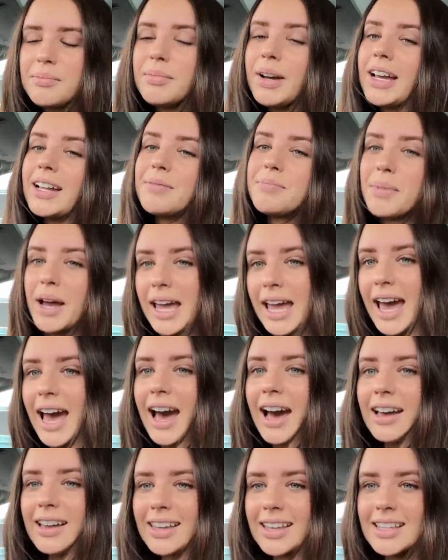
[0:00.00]
My, my
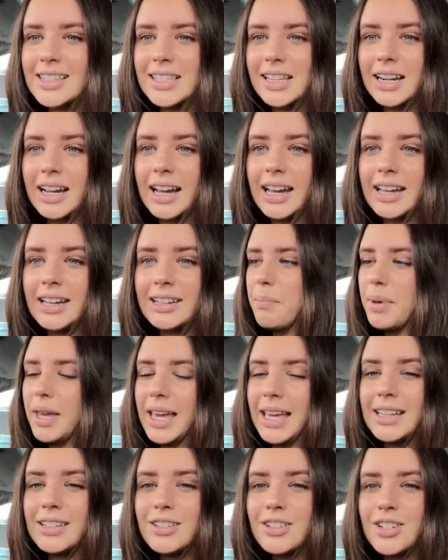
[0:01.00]
hack is that I
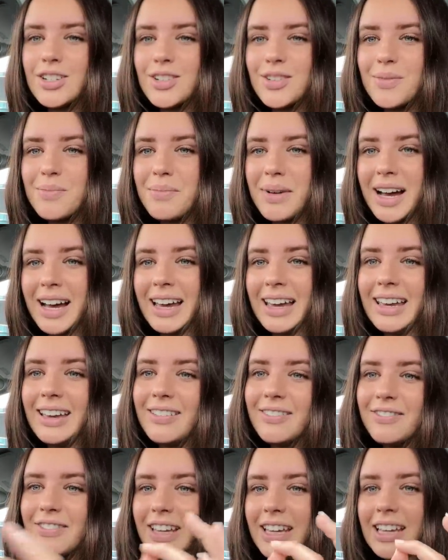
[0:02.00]
pinch my
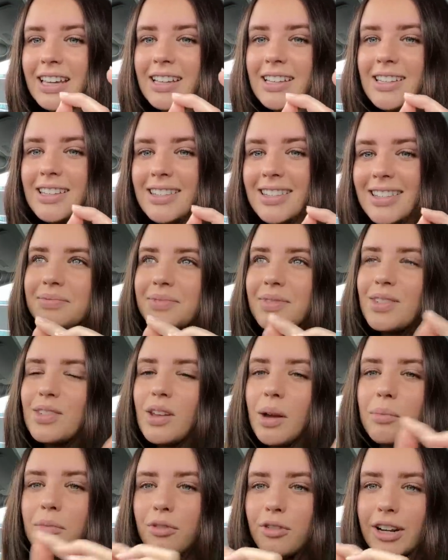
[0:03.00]
fingers. So
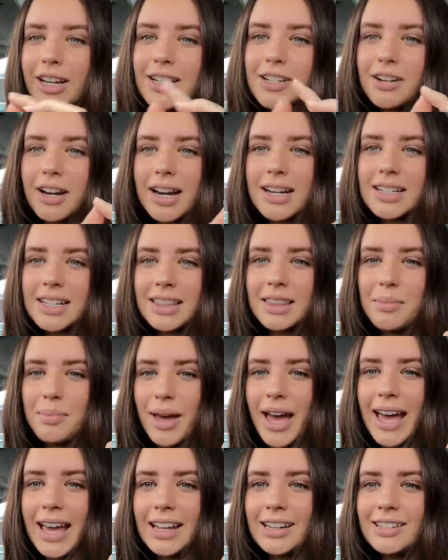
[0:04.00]
I'm redirecting the
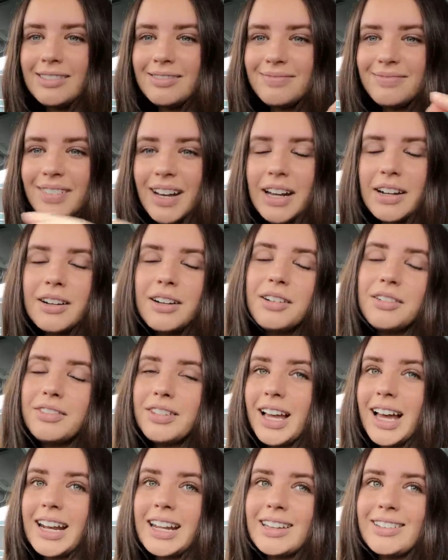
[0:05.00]
pain I don't know if
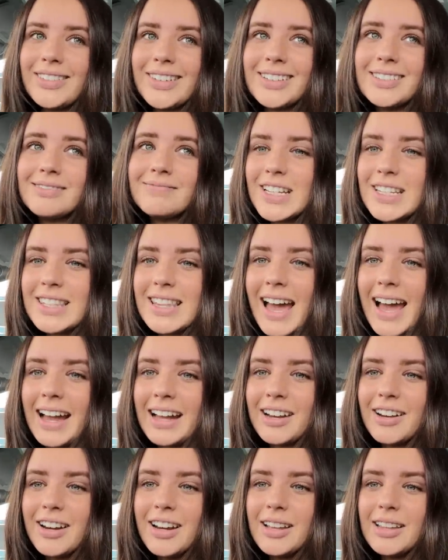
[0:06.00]
that even is
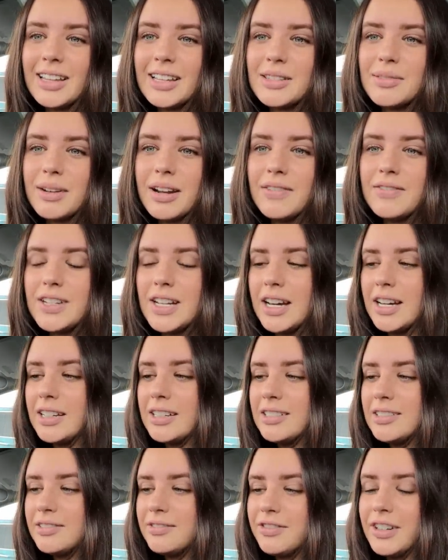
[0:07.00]
accurate. That's what I've
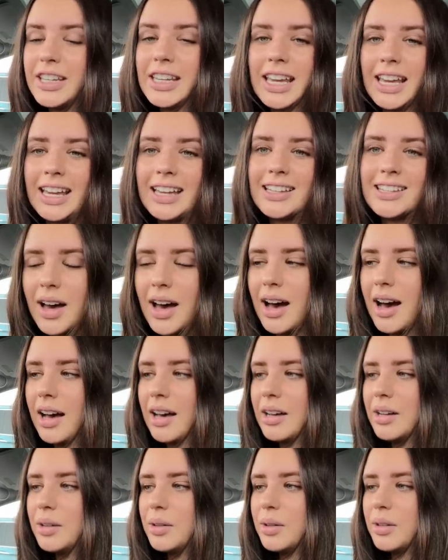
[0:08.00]
done for years.
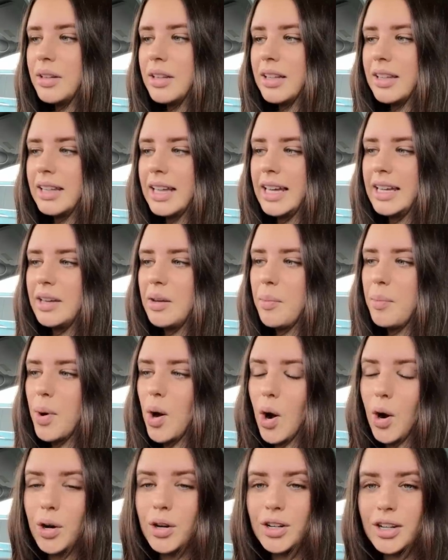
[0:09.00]
I'll like
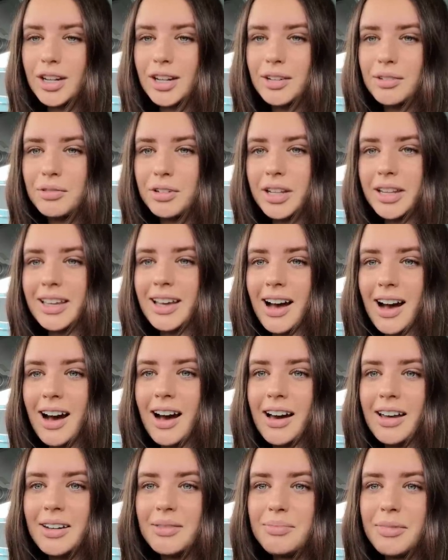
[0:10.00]
poke really
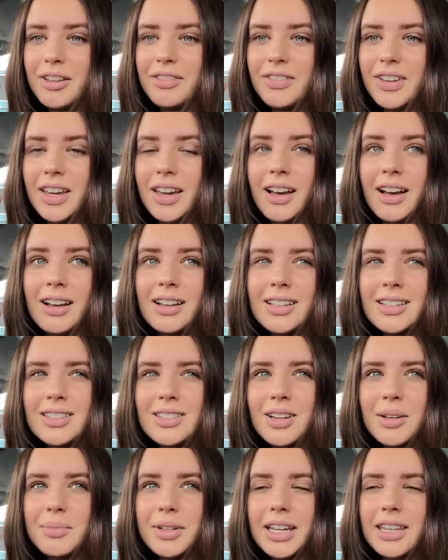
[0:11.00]
hard my finger.
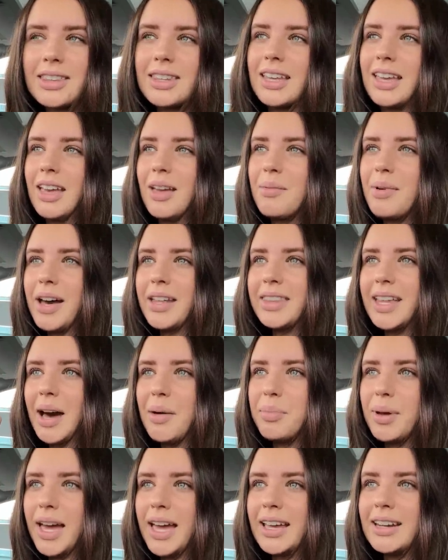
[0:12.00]
So I'm like thinking about that
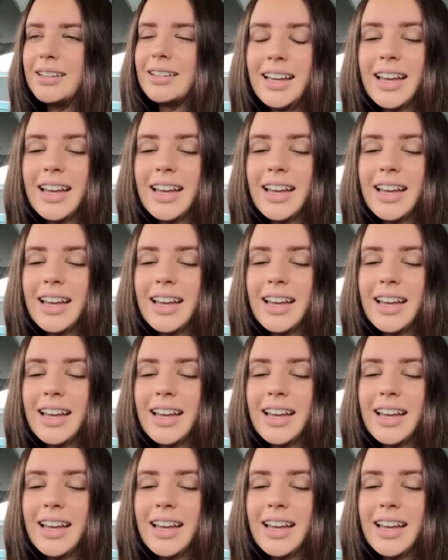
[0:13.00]
pain.